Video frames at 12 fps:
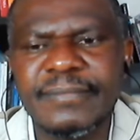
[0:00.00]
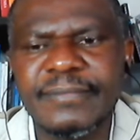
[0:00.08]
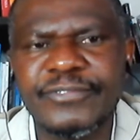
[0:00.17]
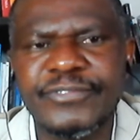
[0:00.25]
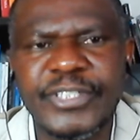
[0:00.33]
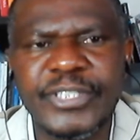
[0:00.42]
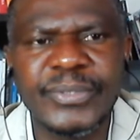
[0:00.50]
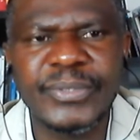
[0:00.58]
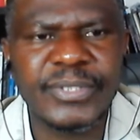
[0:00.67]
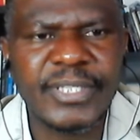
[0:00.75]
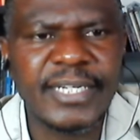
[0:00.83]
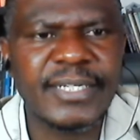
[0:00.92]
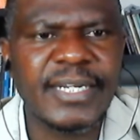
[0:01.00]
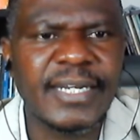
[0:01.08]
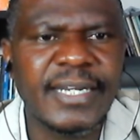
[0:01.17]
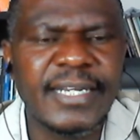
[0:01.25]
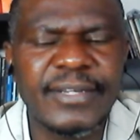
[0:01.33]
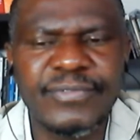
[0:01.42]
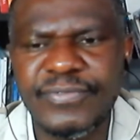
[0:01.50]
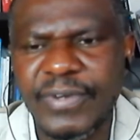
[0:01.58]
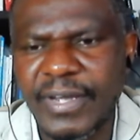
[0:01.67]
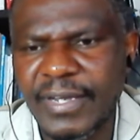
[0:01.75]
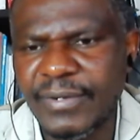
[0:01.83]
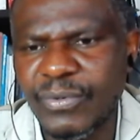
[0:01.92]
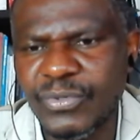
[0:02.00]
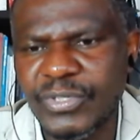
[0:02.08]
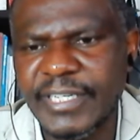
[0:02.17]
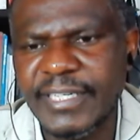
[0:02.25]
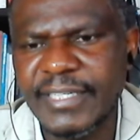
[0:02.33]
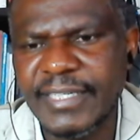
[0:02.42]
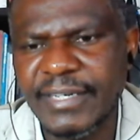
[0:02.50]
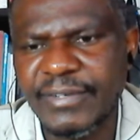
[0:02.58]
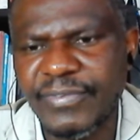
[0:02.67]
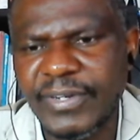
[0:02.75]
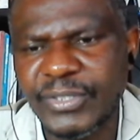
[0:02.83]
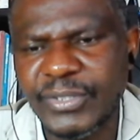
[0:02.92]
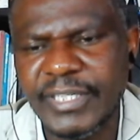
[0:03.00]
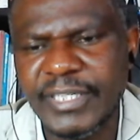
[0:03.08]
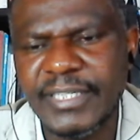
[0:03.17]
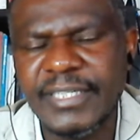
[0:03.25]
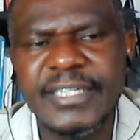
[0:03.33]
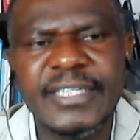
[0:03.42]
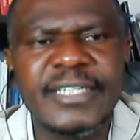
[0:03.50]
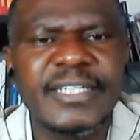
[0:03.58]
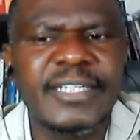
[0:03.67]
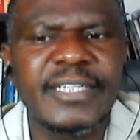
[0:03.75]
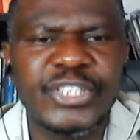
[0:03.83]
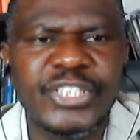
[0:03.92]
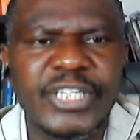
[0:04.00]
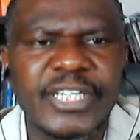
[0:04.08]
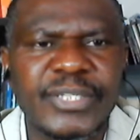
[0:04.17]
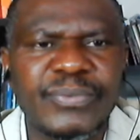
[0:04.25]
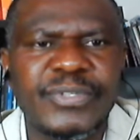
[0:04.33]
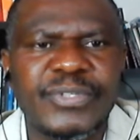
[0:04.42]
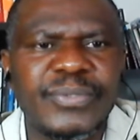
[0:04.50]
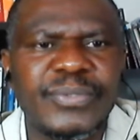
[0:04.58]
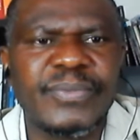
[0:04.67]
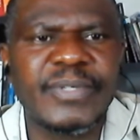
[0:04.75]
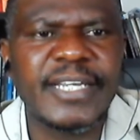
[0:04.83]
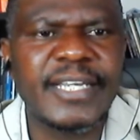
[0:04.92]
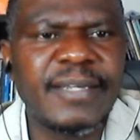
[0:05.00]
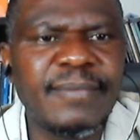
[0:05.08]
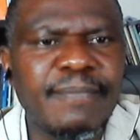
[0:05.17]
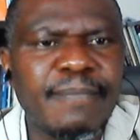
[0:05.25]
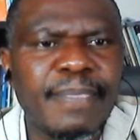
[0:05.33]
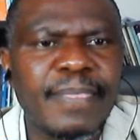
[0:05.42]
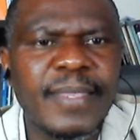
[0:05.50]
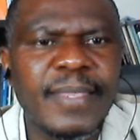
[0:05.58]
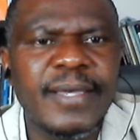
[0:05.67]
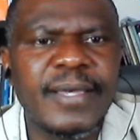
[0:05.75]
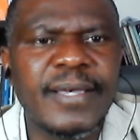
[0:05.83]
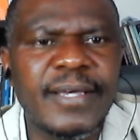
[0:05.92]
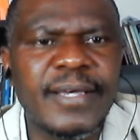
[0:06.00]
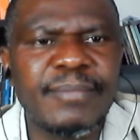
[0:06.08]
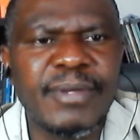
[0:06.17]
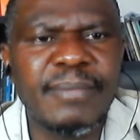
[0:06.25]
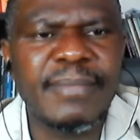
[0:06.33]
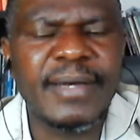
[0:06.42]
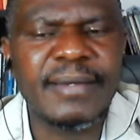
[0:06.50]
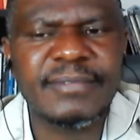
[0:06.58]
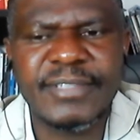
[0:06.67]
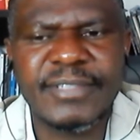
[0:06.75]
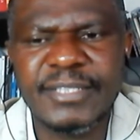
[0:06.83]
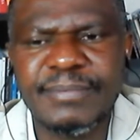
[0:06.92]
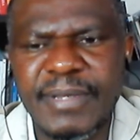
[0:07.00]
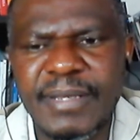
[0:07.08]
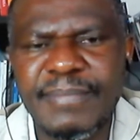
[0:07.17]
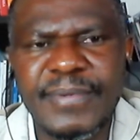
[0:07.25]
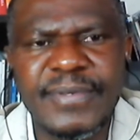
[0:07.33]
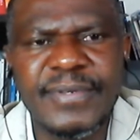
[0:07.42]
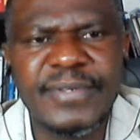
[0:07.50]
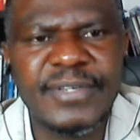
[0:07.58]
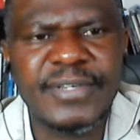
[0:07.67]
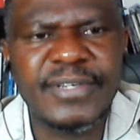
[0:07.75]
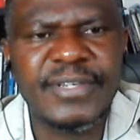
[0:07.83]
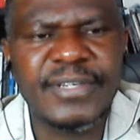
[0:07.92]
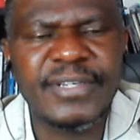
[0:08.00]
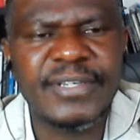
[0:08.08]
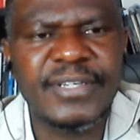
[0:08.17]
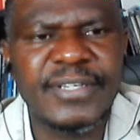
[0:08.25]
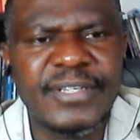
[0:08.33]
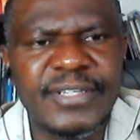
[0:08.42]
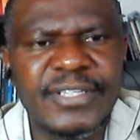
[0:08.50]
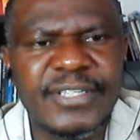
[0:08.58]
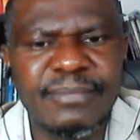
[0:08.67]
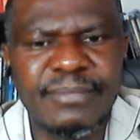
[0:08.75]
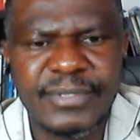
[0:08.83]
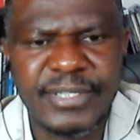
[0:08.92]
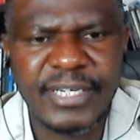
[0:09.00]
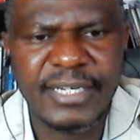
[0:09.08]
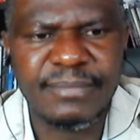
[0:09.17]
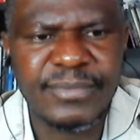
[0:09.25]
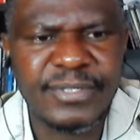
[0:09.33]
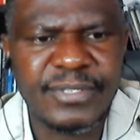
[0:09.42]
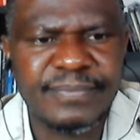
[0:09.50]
videos that I've whose links I've actually shared with you there. Remember, just maybe in simple terms,